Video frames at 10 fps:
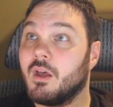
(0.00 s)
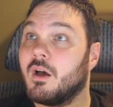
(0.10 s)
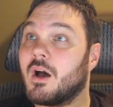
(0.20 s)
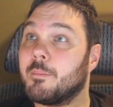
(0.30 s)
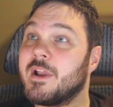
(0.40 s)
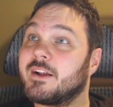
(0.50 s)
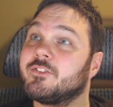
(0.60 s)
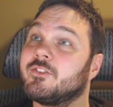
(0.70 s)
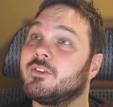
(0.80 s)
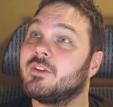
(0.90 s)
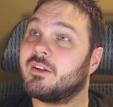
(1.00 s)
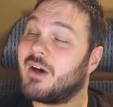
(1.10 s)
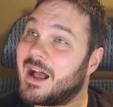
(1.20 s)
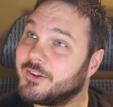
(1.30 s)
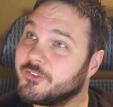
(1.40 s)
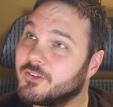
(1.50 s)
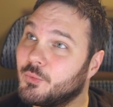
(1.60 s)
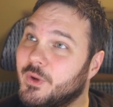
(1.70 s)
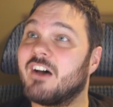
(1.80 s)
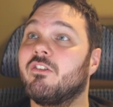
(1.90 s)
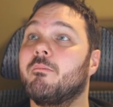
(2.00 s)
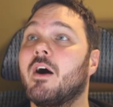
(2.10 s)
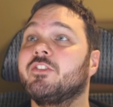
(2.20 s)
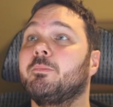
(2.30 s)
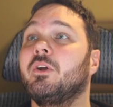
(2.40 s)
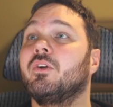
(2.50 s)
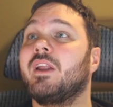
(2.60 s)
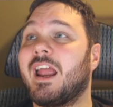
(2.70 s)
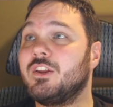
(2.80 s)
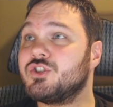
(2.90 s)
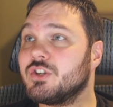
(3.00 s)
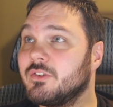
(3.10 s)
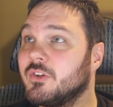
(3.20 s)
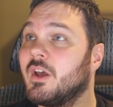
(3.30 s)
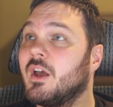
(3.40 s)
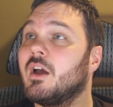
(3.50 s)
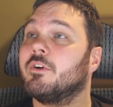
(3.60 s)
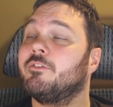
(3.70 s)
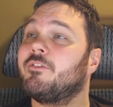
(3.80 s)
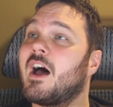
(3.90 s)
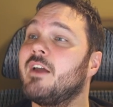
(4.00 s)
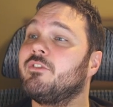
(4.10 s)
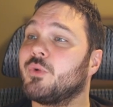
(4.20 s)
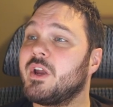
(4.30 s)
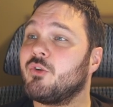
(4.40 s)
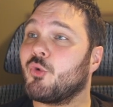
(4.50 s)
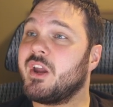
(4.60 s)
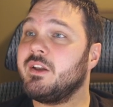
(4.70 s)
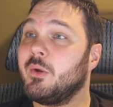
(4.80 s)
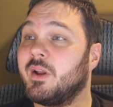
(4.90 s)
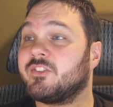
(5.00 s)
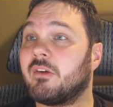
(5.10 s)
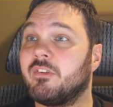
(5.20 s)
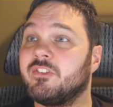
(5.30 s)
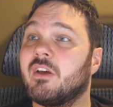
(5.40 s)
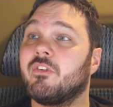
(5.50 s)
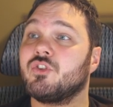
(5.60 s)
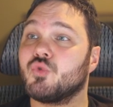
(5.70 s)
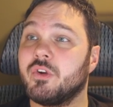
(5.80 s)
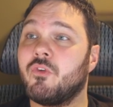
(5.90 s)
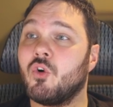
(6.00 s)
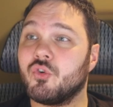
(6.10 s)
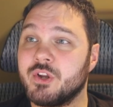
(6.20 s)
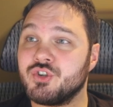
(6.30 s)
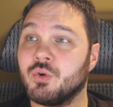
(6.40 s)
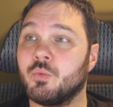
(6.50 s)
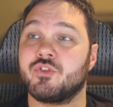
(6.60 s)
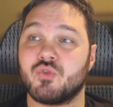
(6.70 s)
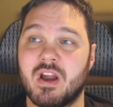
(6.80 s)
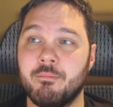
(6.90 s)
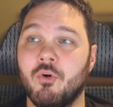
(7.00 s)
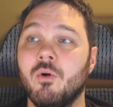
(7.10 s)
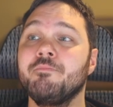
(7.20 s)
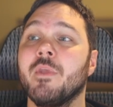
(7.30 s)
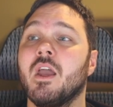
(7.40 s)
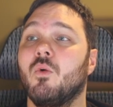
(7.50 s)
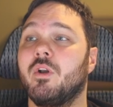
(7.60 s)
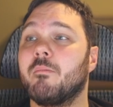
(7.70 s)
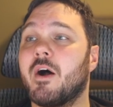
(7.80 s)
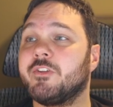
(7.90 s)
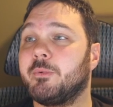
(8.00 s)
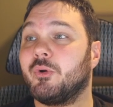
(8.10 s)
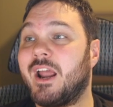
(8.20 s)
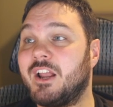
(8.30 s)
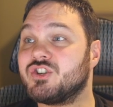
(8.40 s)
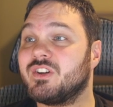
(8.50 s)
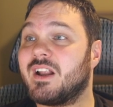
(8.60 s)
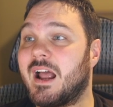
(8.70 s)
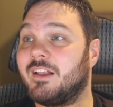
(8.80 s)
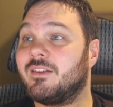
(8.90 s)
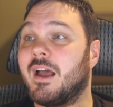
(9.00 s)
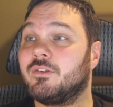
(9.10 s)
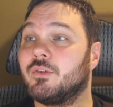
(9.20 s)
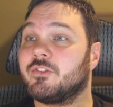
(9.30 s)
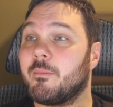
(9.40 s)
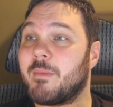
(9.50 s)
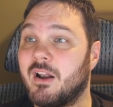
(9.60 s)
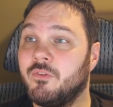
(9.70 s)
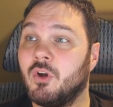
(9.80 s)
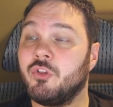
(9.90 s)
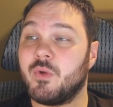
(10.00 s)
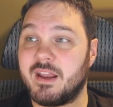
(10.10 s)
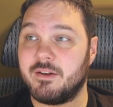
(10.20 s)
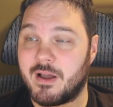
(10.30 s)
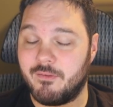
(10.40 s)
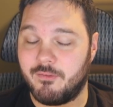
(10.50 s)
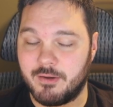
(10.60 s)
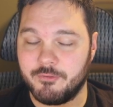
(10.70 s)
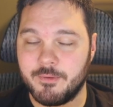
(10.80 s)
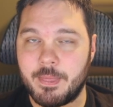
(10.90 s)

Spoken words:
Up next and last, we have Mossbeard Ancient. For 5 green, you get a 7/7 treefolk creature with trample. When Mossbeard Ancient enters the battlefield, you gain 5 life.